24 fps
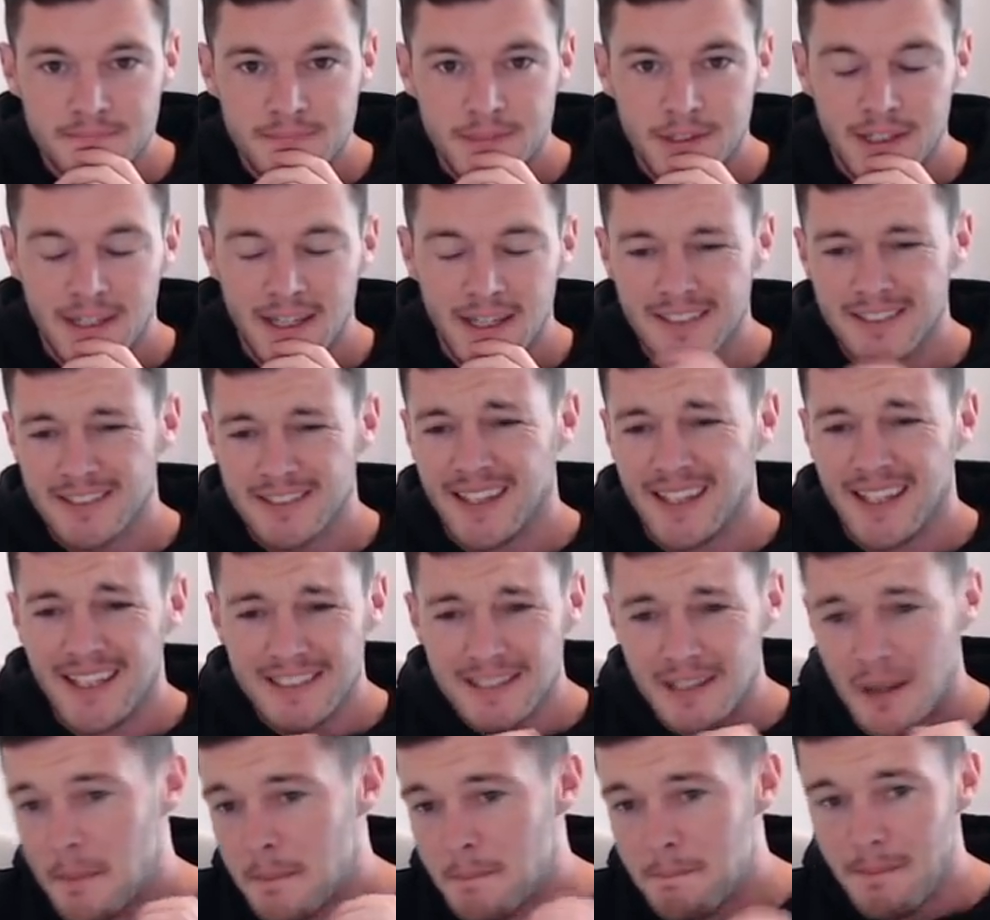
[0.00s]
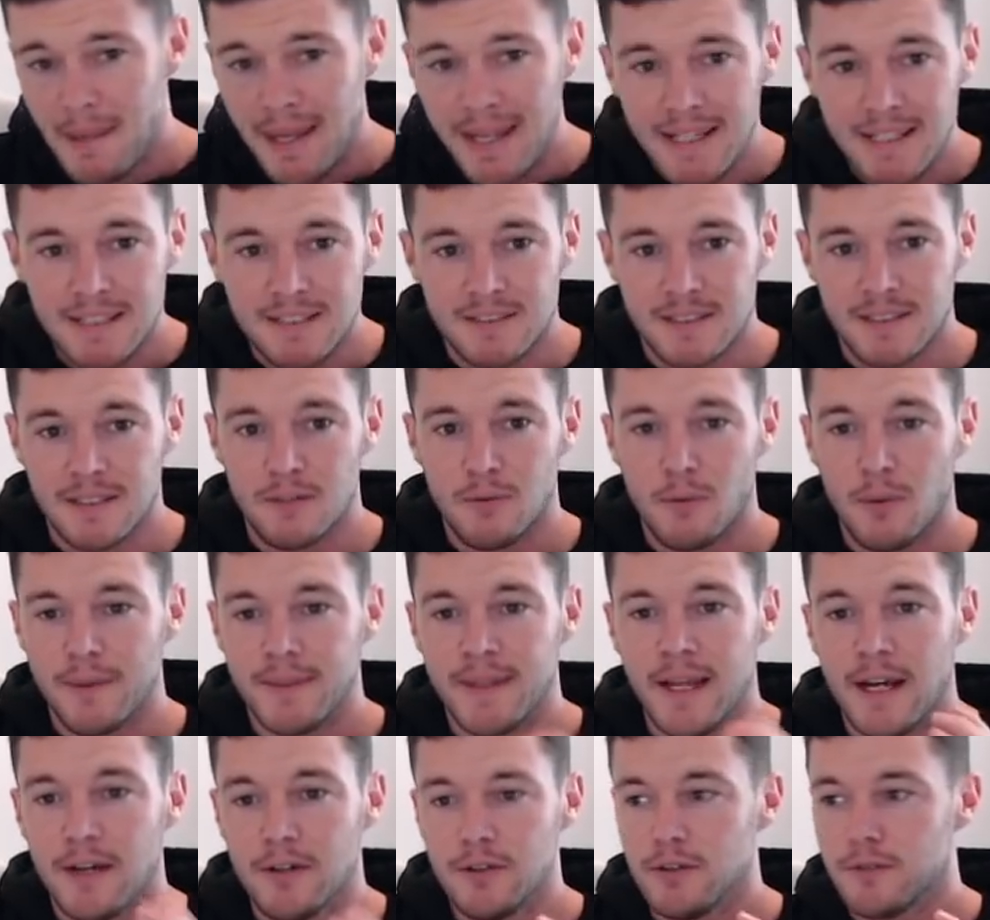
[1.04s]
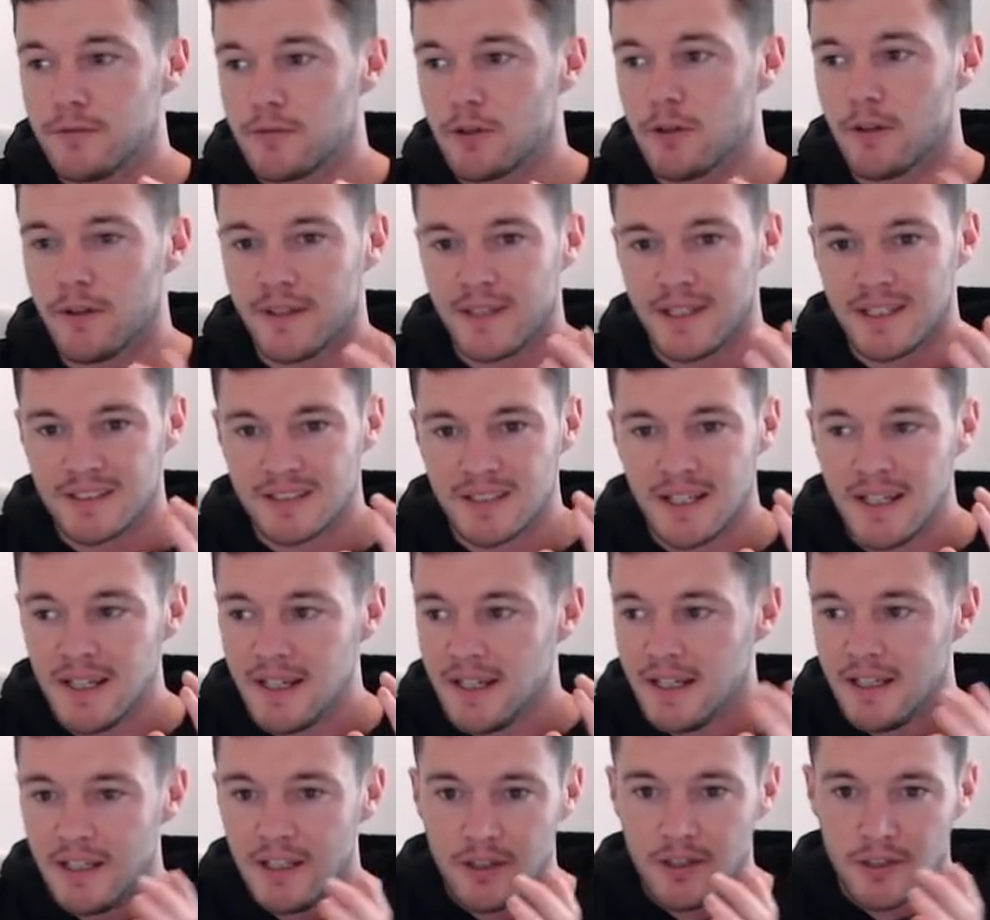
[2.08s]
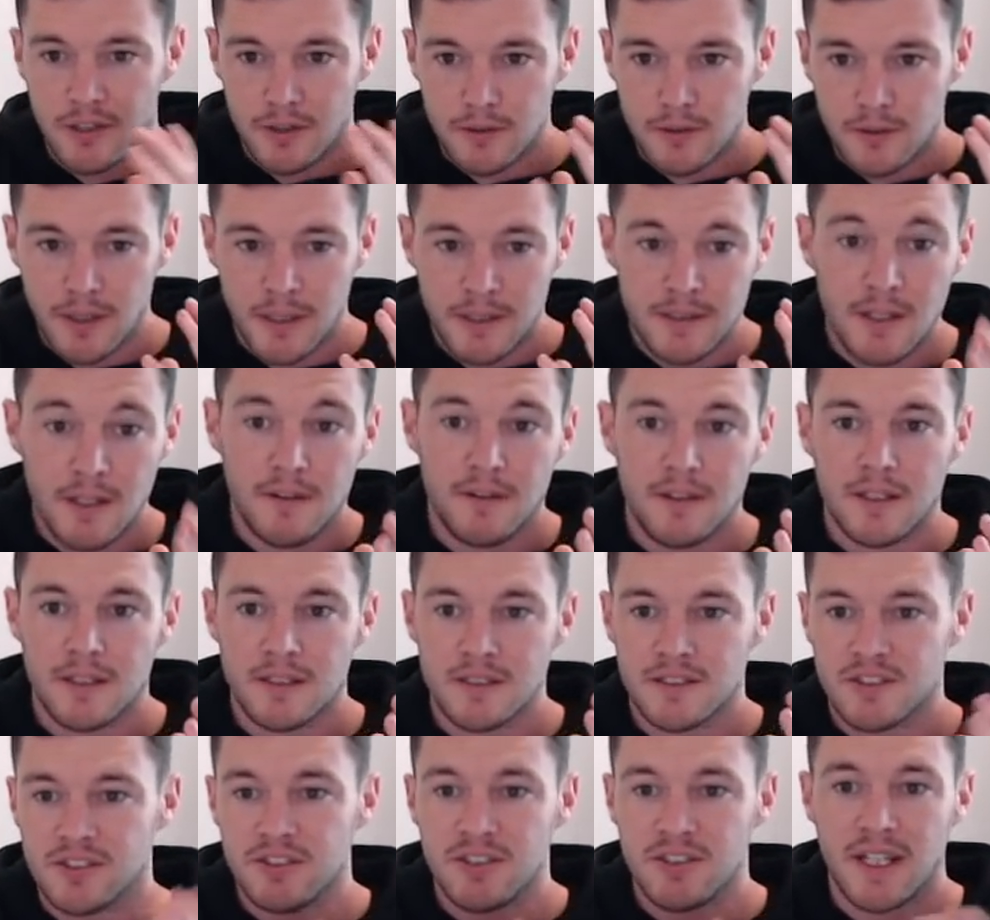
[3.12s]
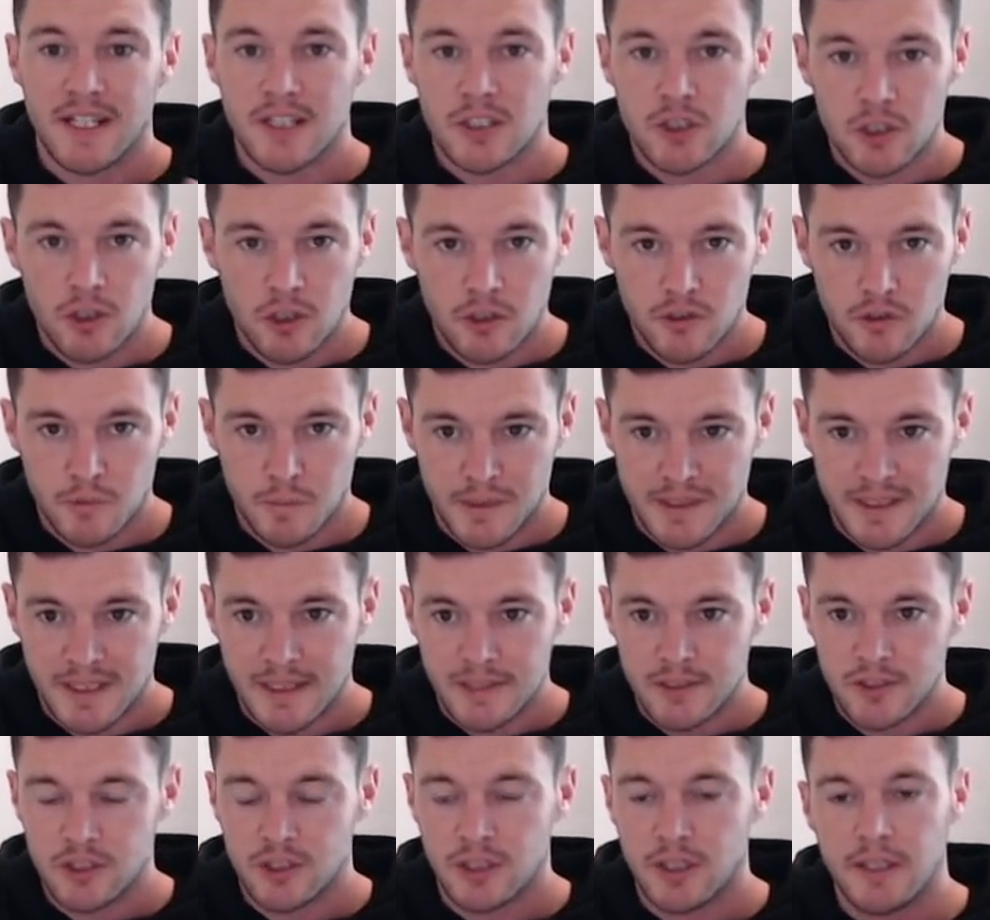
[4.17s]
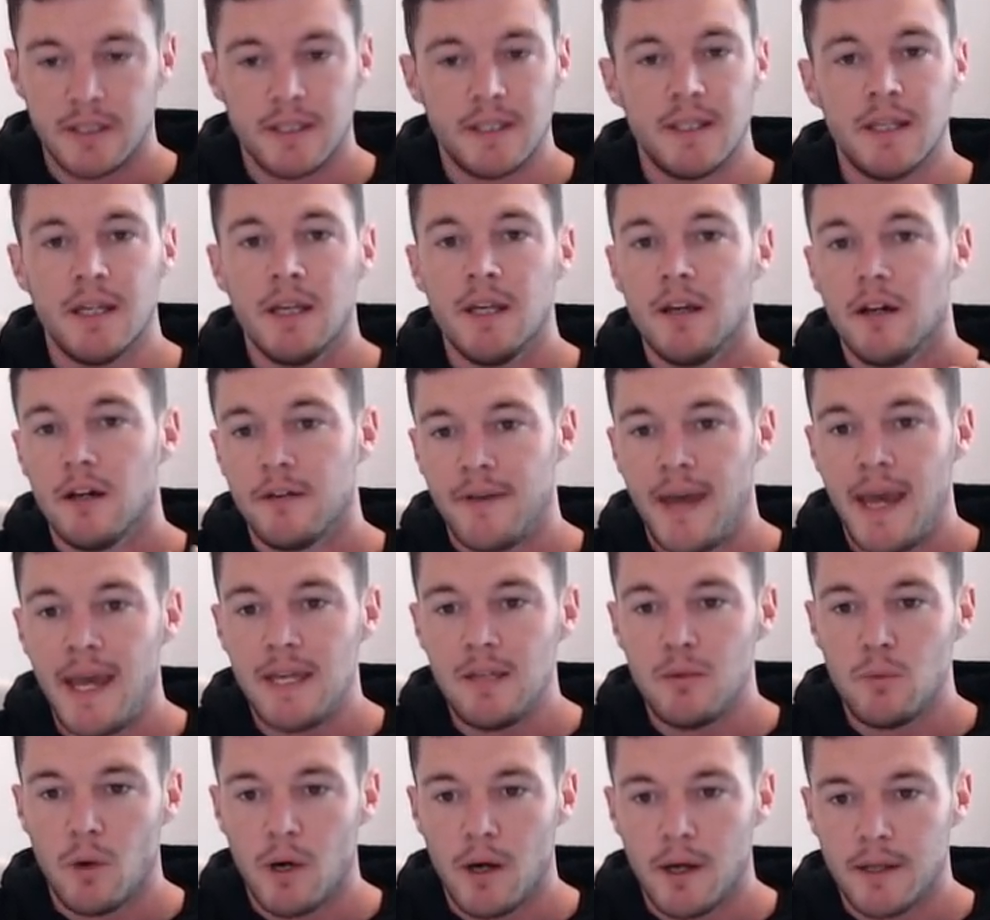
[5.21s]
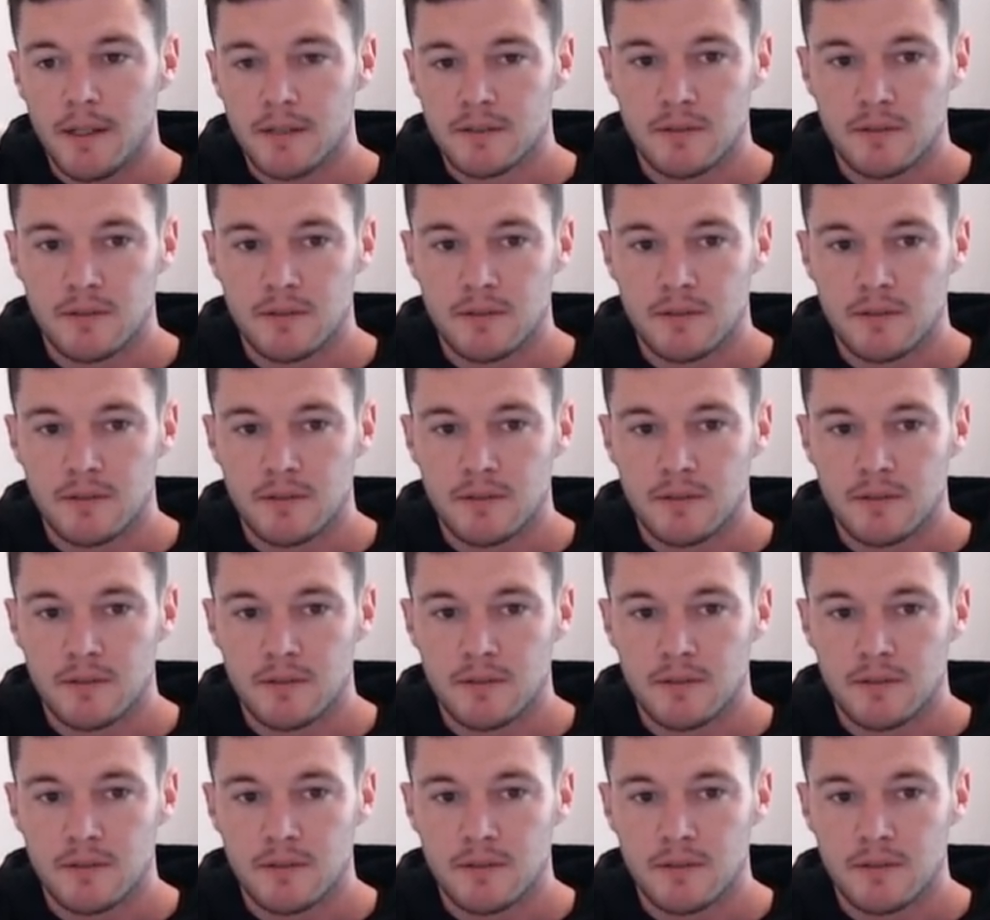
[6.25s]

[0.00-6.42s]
Okay, so that's amazing. Well, now you've got this, another 6 shots potentially of haywire.